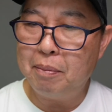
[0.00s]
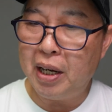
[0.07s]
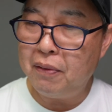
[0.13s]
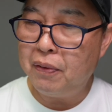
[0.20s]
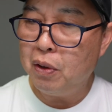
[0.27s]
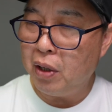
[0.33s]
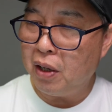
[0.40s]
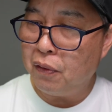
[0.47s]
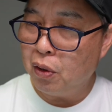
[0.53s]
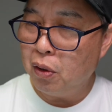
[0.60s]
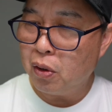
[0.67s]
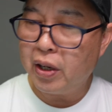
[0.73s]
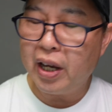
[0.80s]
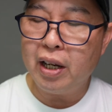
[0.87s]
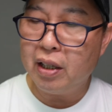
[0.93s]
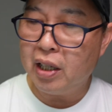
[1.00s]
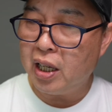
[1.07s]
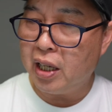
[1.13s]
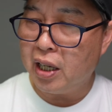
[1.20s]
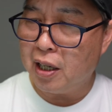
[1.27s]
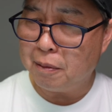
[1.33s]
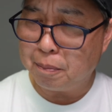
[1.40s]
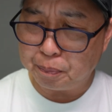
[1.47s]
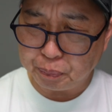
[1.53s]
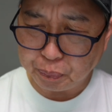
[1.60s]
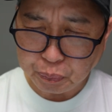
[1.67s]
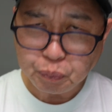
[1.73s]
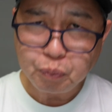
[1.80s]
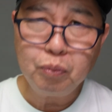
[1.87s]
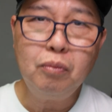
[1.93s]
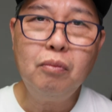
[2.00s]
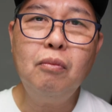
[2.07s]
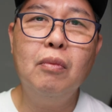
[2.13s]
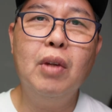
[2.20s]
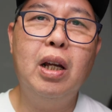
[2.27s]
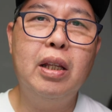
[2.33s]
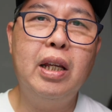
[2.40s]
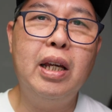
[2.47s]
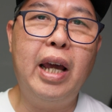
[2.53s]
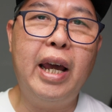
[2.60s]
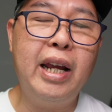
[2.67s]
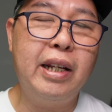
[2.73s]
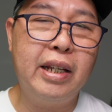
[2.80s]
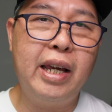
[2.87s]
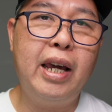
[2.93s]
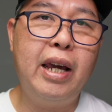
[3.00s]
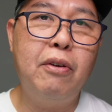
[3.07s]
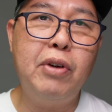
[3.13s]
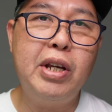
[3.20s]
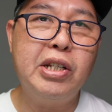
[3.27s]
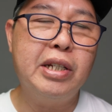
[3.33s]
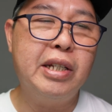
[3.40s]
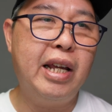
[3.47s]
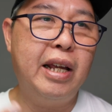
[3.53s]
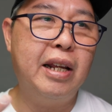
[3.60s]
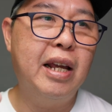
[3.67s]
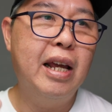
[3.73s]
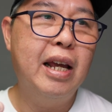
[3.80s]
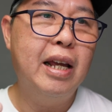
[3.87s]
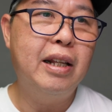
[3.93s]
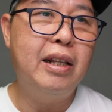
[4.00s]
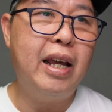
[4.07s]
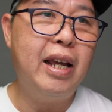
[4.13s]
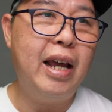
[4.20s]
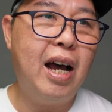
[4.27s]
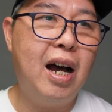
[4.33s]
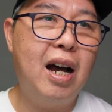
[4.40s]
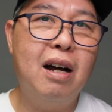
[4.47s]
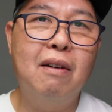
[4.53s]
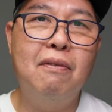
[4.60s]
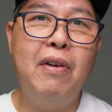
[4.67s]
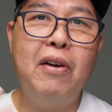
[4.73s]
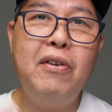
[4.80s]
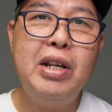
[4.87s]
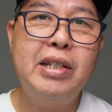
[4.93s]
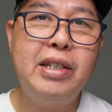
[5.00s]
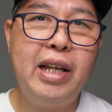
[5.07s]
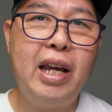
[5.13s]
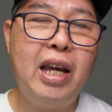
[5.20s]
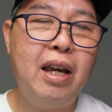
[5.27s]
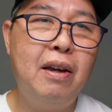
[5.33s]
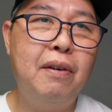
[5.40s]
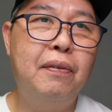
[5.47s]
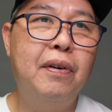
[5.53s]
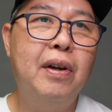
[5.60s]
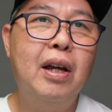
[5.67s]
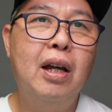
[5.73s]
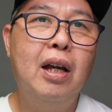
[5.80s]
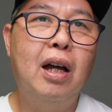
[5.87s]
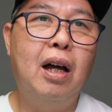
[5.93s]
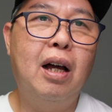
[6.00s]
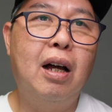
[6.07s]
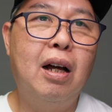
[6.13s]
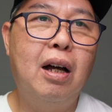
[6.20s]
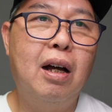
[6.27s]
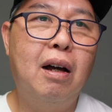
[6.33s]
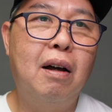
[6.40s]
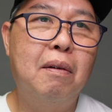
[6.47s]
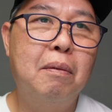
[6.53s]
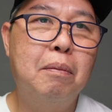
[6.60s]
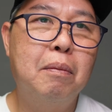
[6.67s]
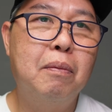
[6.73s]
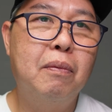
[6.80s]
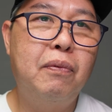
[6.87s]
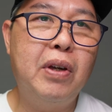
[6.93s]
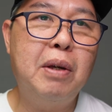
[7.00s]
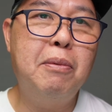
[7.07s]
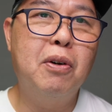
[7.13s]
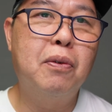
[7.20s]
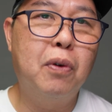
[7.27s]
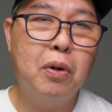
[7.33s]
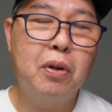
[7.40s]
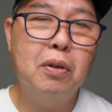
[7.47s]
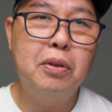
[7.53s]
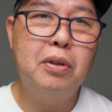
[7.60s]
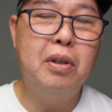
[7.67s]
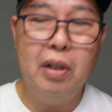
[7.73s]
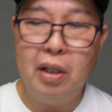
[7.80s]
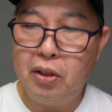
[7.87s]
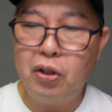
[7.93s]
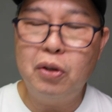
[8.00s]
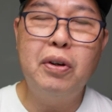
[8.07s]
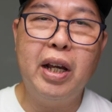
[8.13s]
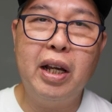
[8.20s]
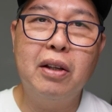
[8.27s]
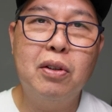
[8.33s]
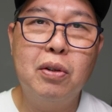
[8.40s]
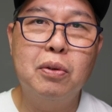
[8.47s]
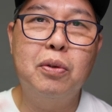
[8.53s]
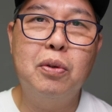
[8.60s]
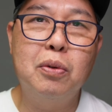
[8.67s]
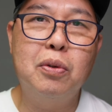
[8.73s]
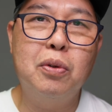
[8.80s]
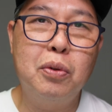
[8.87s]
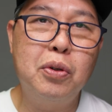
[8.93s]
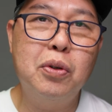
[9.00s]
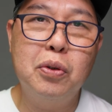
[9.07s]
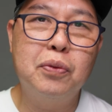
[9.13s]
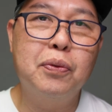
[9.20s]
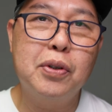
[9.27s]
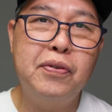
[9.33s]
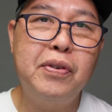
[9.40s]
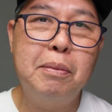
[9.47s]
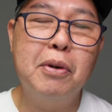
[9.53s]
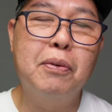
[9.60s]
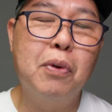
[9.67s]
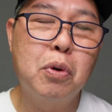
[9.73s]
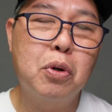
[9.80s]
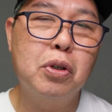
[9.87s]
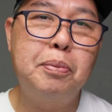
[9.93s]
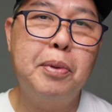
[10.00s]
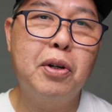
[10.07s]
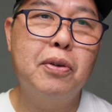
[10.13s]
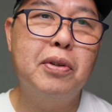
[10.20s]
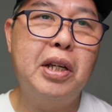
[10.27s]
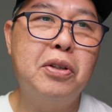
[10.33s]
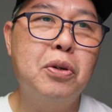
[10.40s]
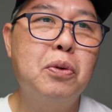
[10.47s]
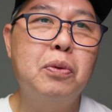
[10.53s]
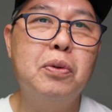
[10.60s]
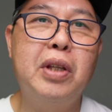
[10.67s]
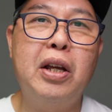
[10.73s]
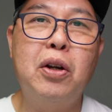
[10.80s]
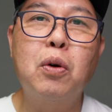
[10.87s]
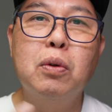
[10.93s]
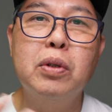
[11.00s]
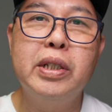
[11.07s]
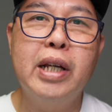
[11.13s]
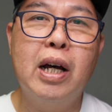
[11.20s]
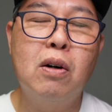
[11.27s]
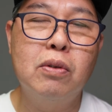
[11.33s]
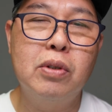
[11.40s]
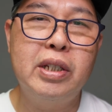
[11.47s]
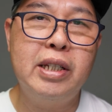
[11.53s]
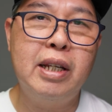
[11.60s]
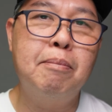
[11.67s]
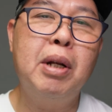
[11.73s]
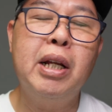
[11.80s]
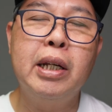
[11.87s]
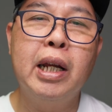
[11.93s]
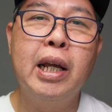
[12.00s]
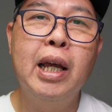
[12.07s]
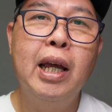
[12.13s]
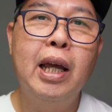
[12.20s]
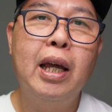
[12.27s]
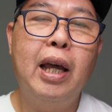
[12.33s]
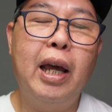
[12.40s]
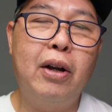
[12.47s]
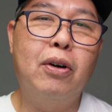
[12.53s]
But if you look at the 8K region, they are a very safe female vocal tuning to use for female vocals, because they don't sound sibilant at